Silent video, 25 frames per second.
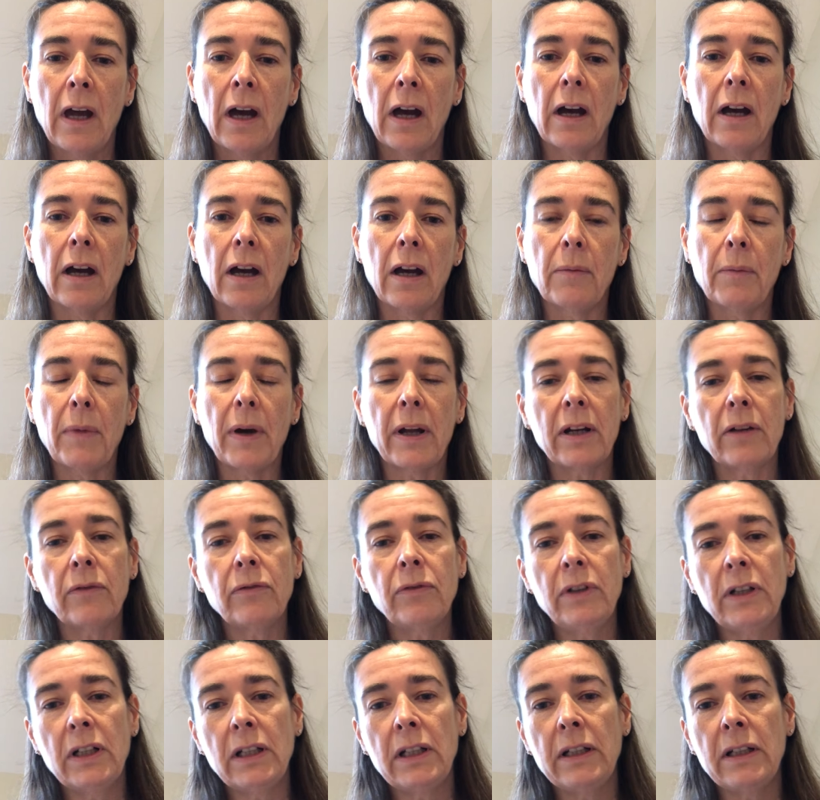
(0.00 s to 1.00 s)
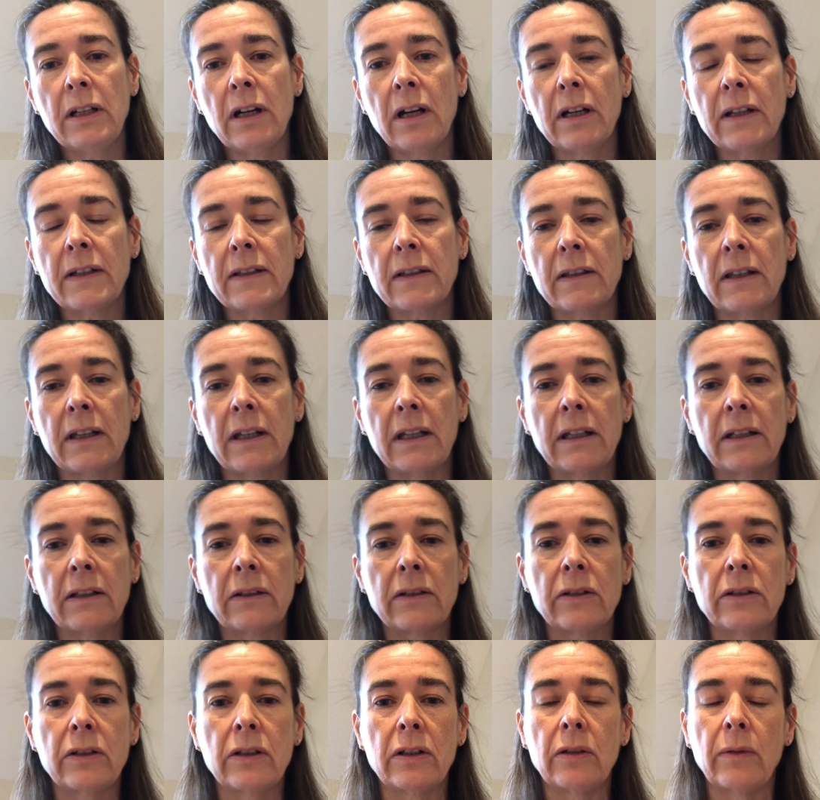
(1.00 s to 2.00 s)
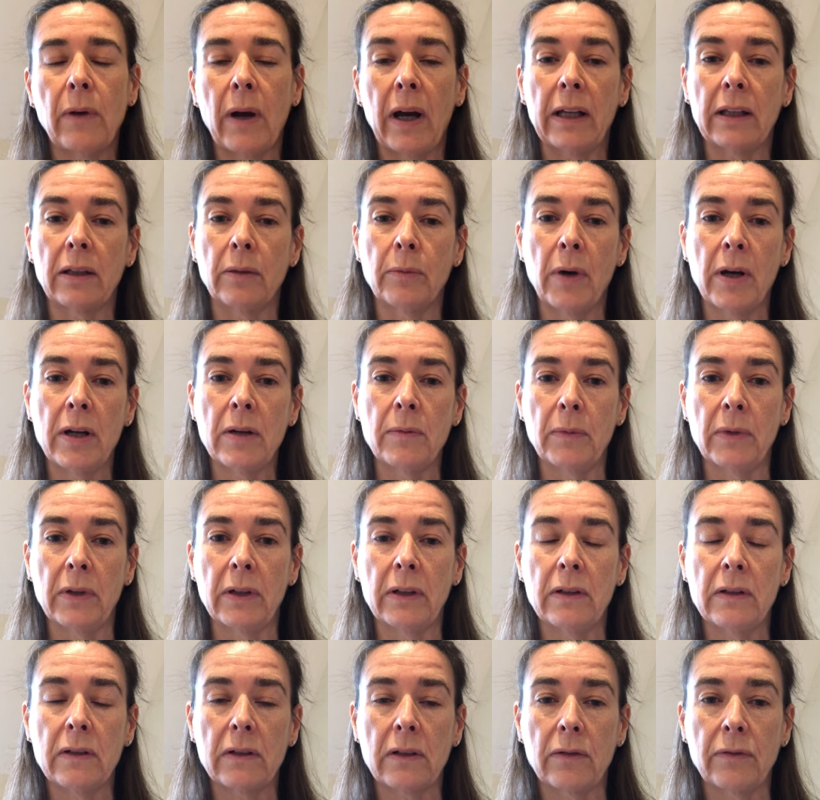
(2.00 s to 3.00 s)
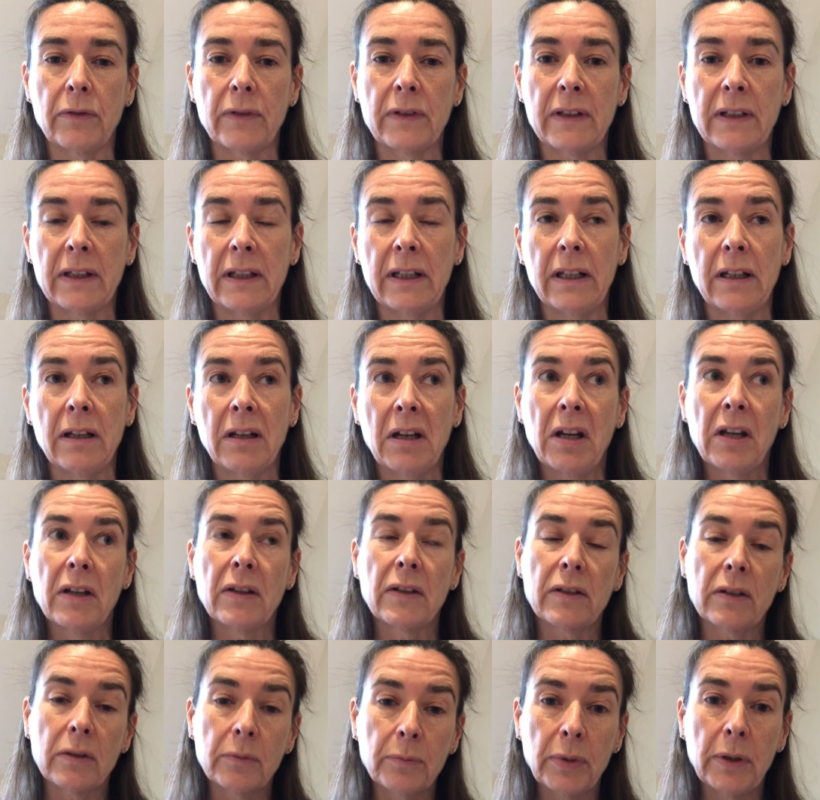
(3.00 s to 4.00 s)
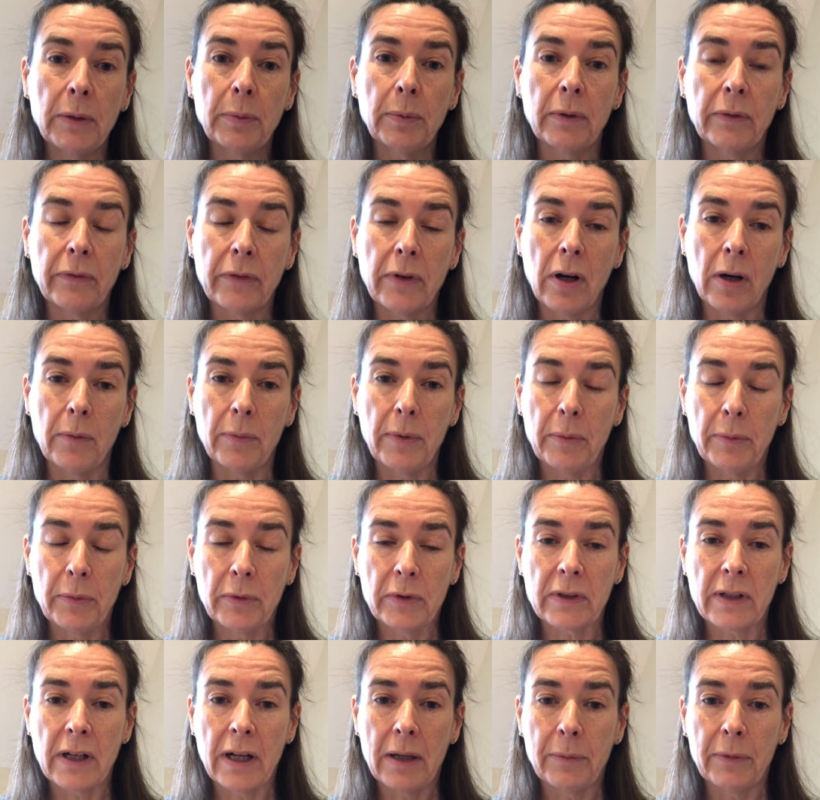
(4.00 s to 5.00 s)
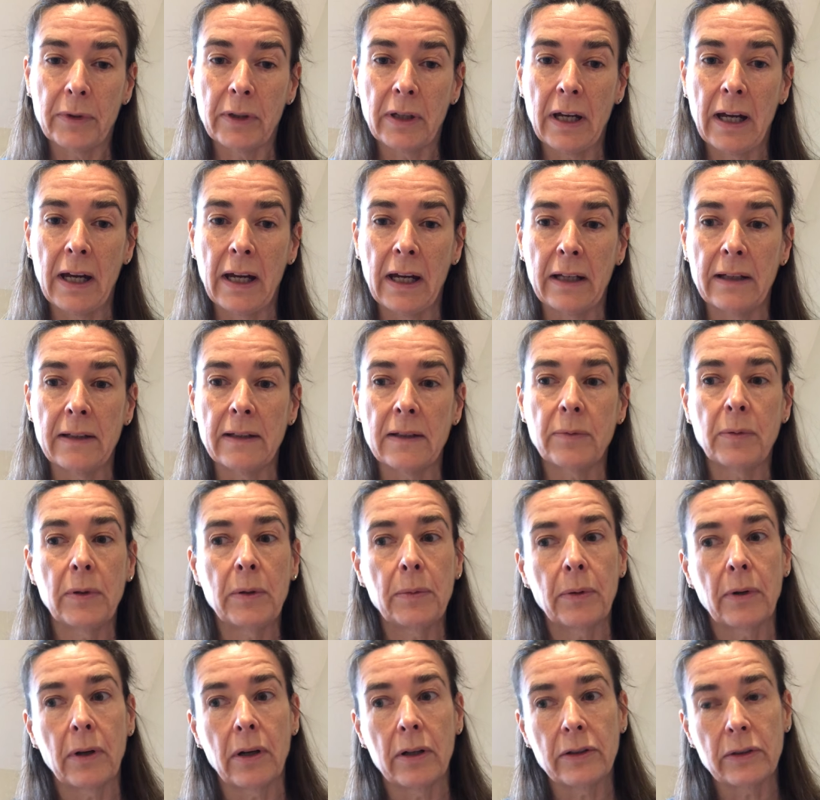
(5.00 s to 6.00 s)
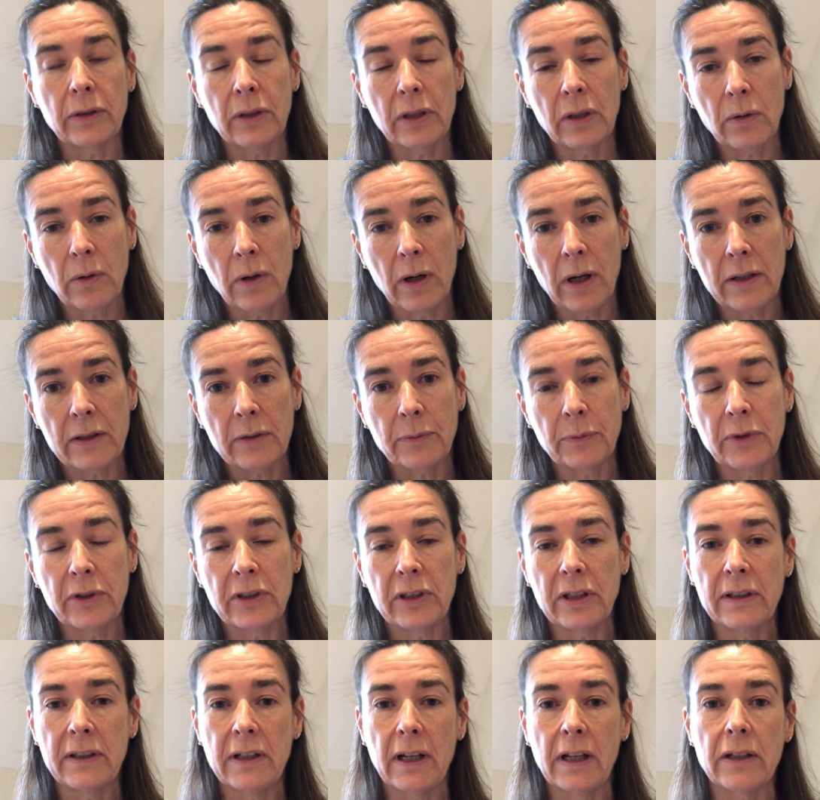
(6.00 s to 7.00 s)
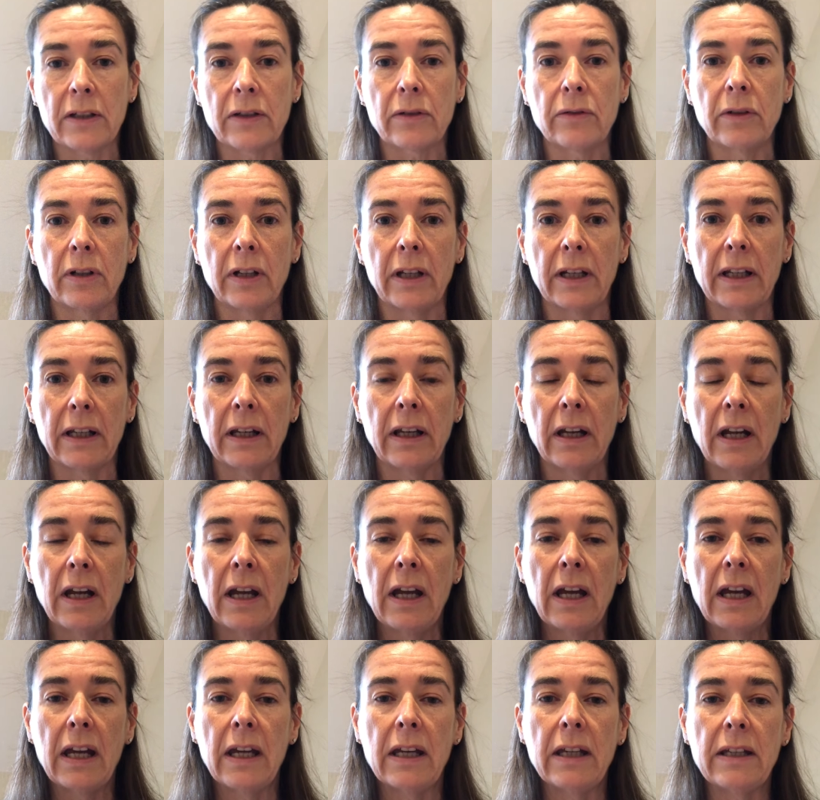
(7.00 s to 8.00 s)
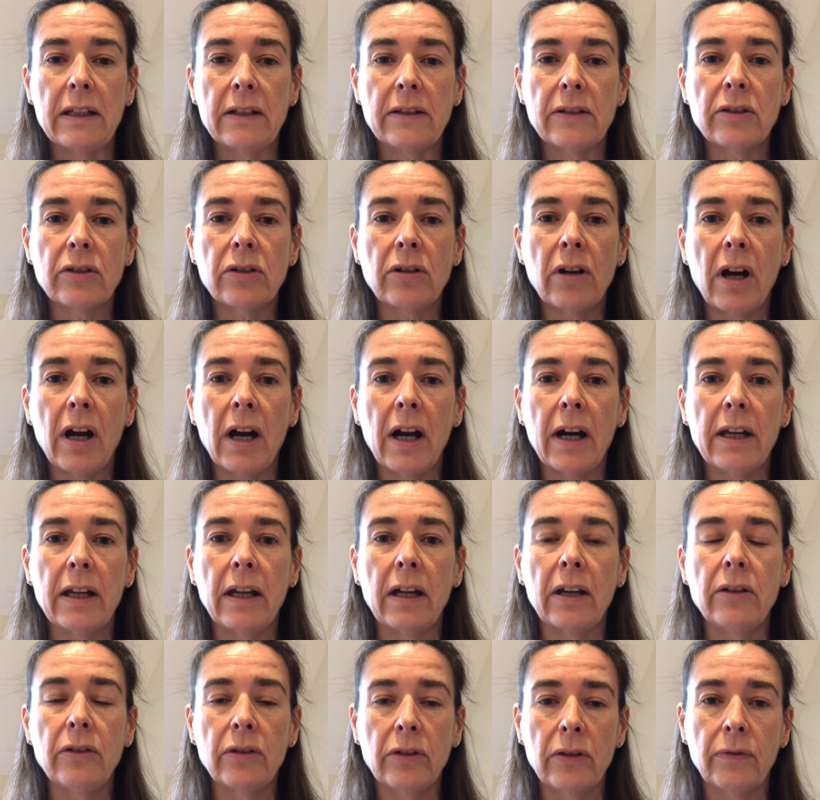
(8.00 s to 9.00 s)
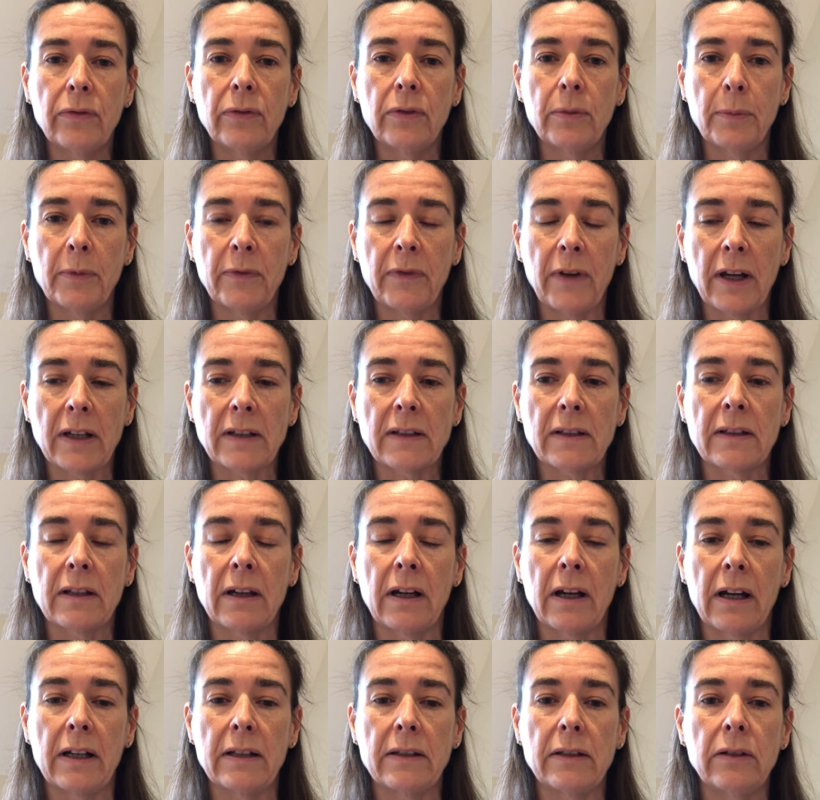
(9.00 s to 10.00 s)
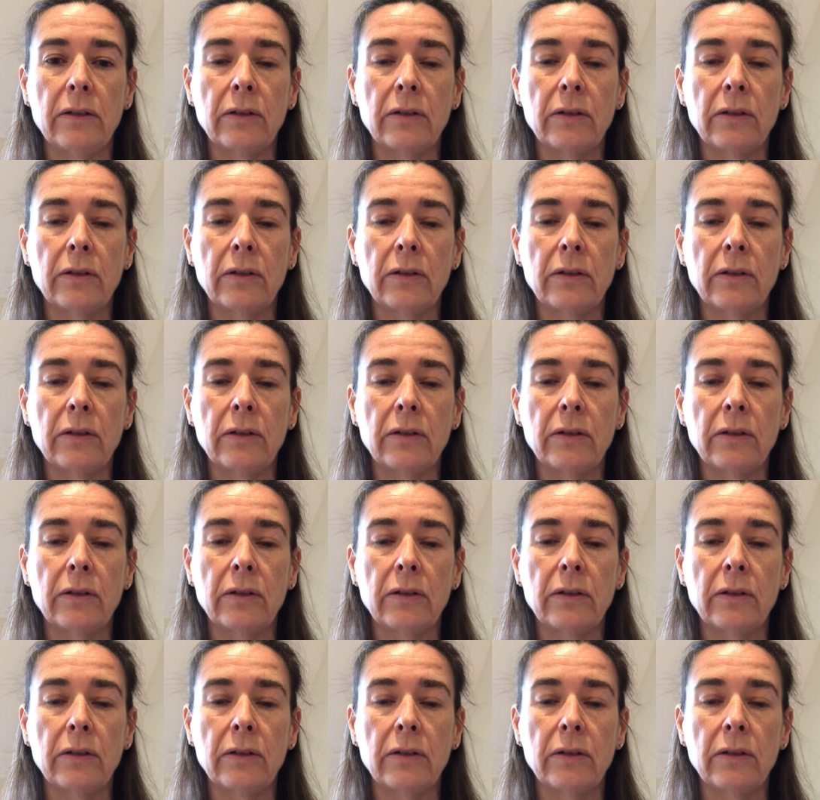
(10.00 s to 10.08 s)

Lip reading: And a really nice thing to do at the moment, obviously some people have got a bit more time on their hands, people aren't doing quite as much intense running, is try another form of exercise.